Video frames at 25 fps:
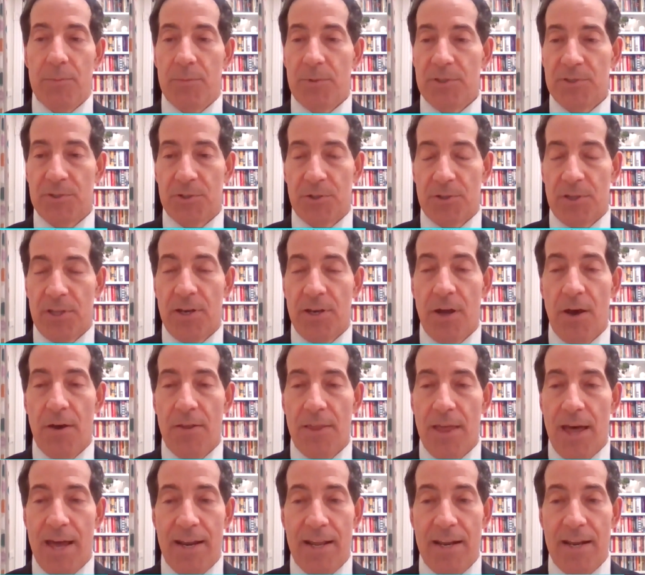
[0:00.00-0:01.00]
We certainly know
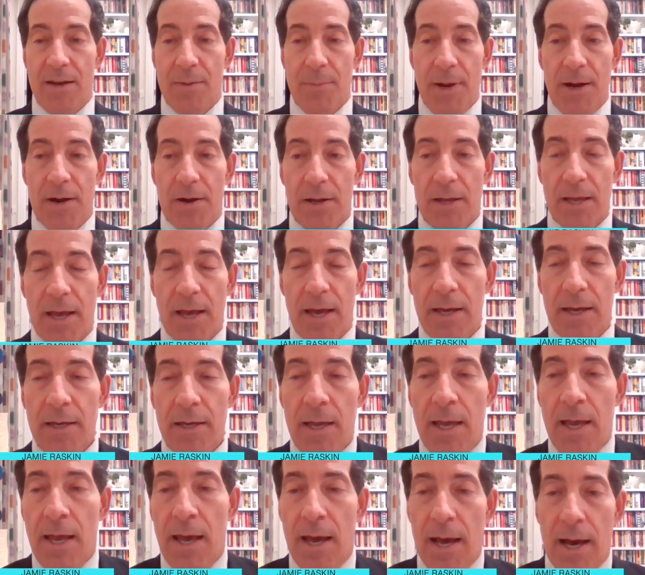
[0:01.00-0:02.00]
that in America,
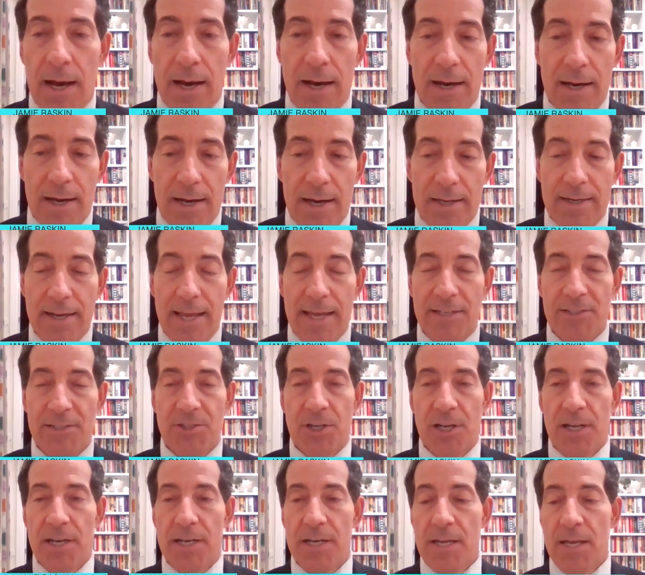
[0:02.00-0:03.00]
a
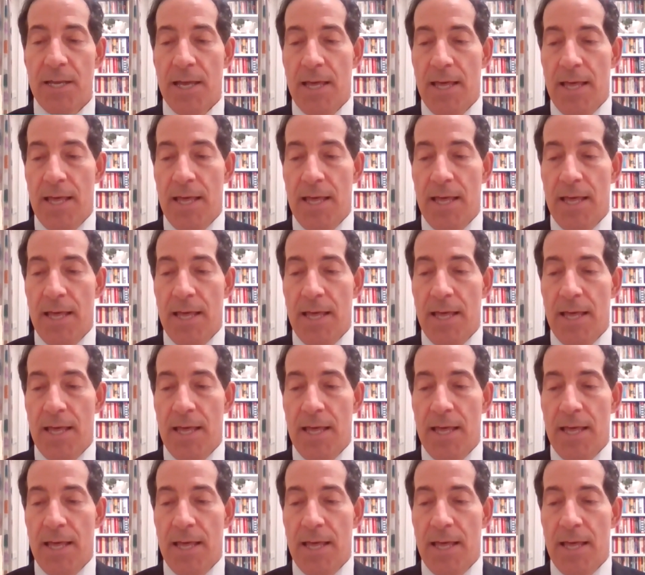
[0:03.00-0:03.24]
nation